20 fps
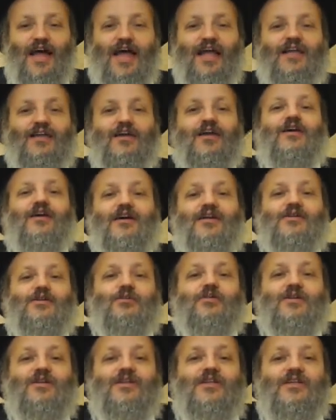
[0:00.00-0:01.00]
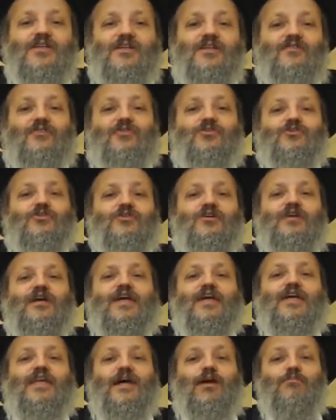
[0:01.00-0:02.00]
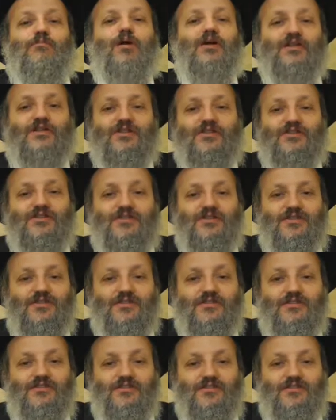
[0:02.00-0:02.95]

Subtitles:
and God will give you in abundance.